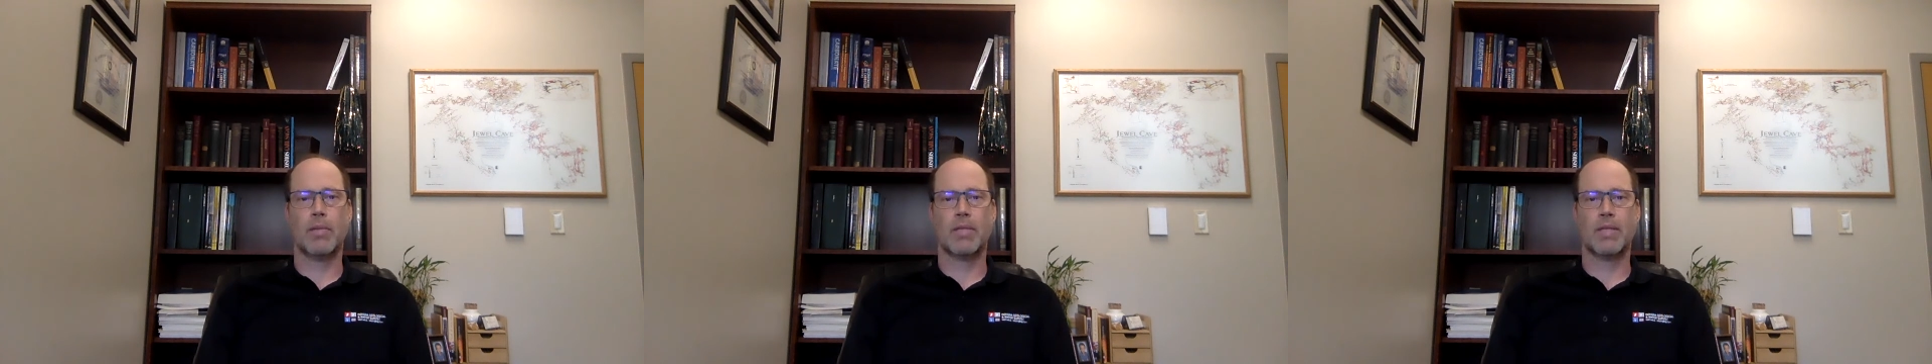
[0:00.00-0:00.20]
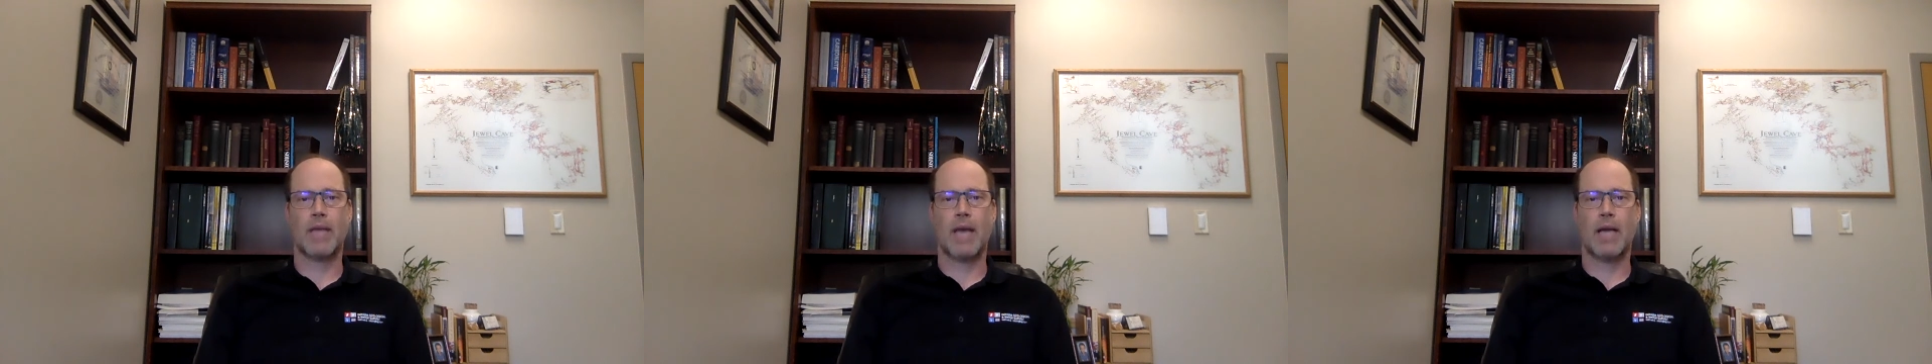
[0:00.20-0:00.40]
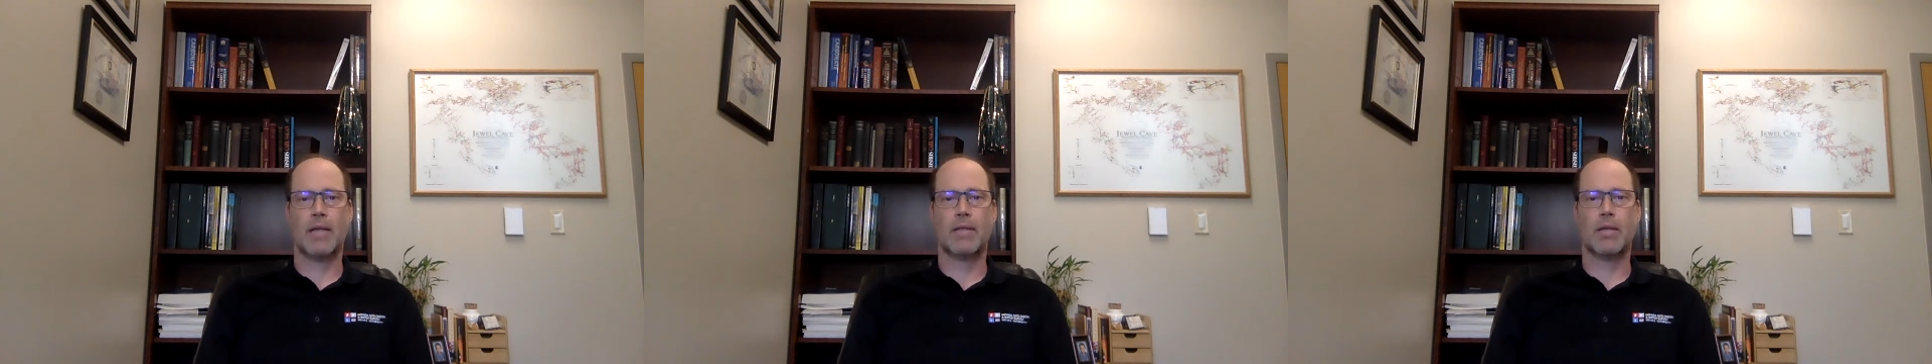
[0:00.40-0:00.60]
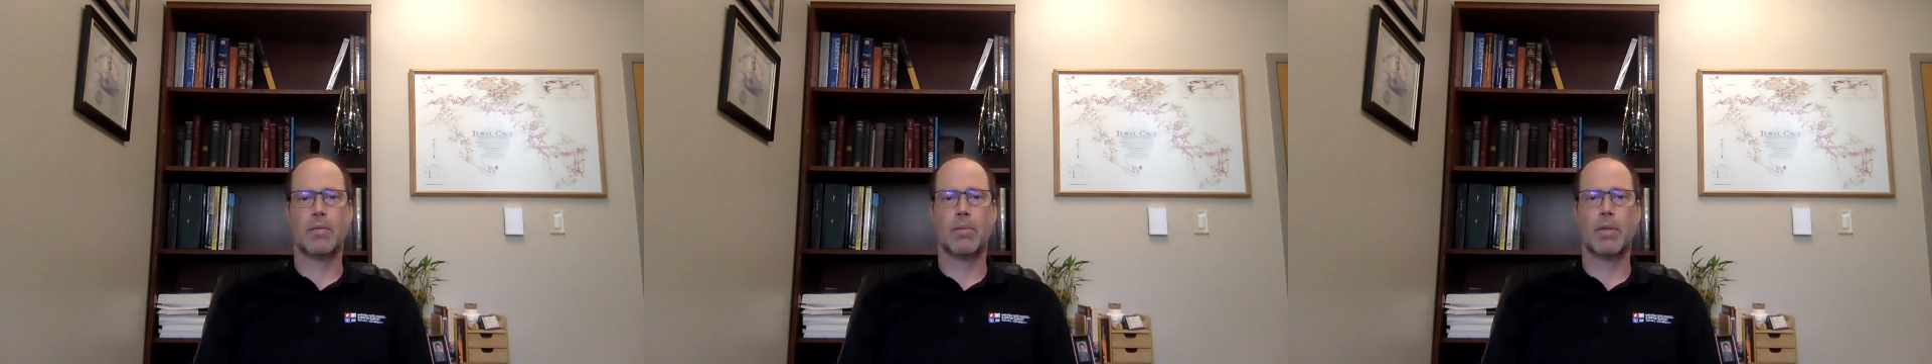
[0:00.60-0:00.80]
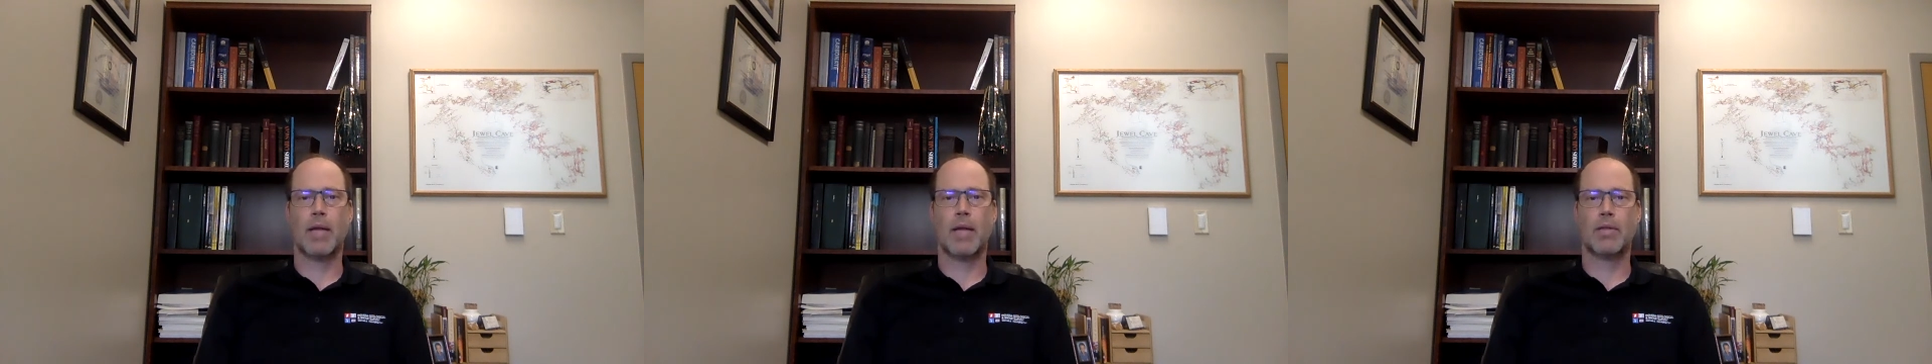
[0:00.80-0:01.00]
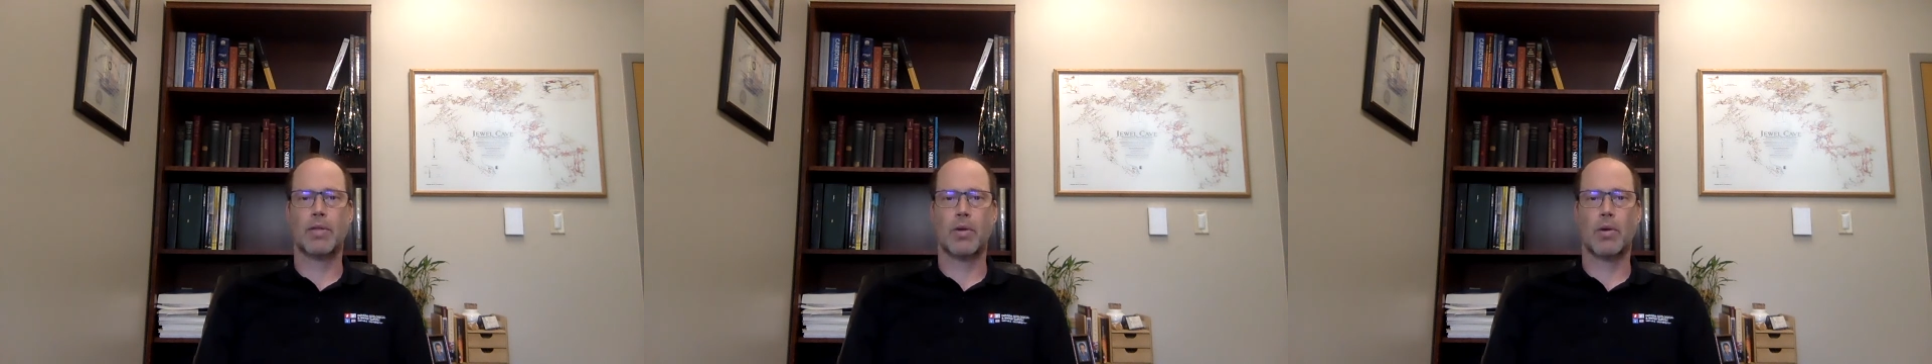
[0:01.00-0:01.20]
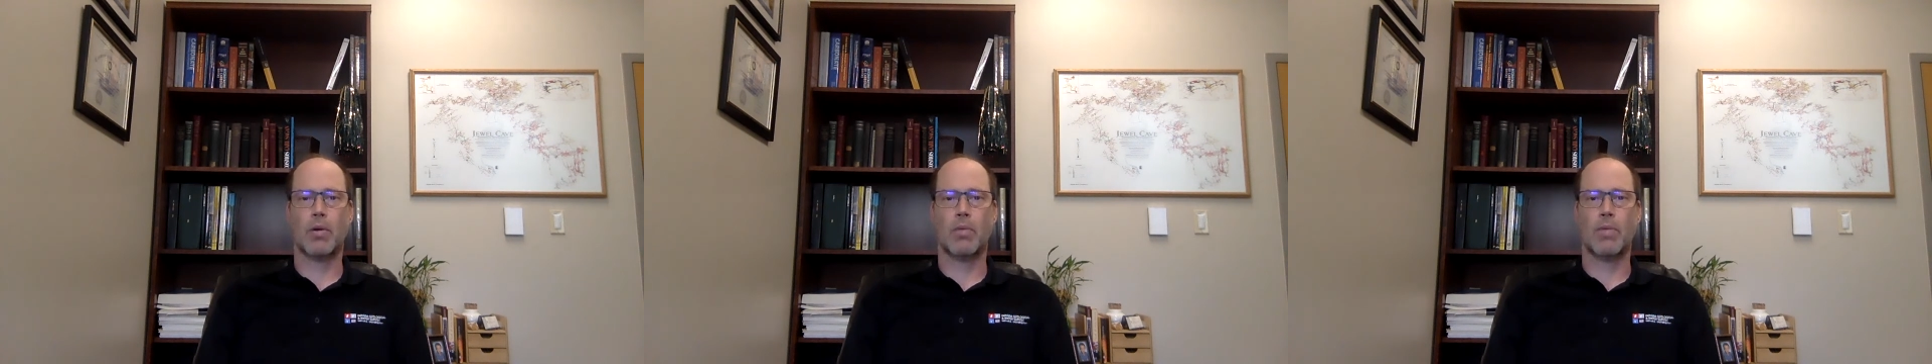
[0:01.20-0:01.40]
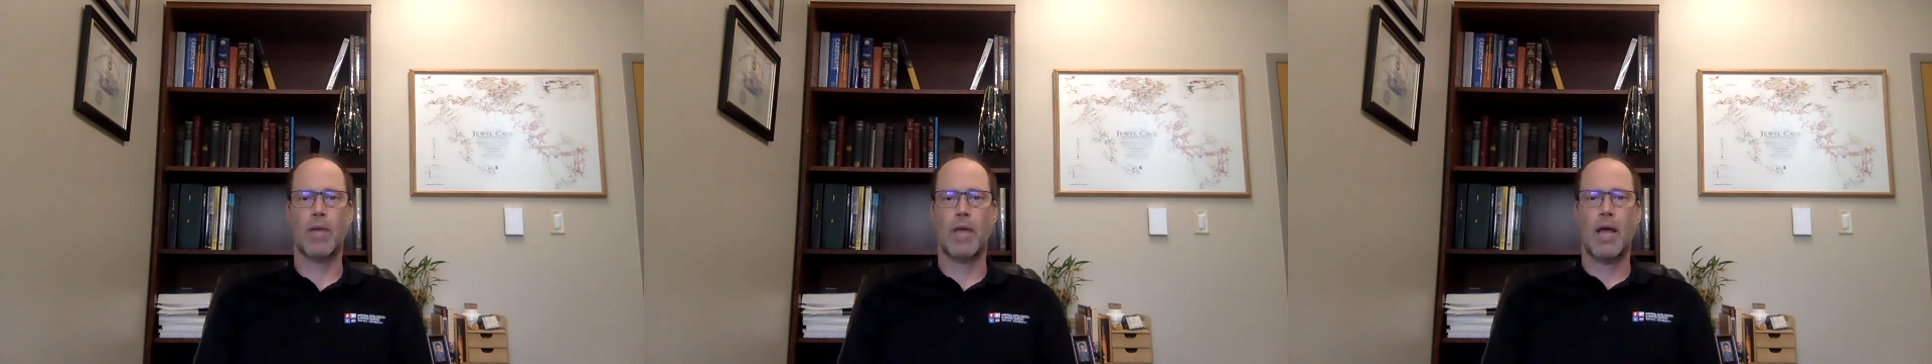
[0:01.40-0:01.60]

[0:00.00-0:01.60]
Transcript: Muscatatuck Plateau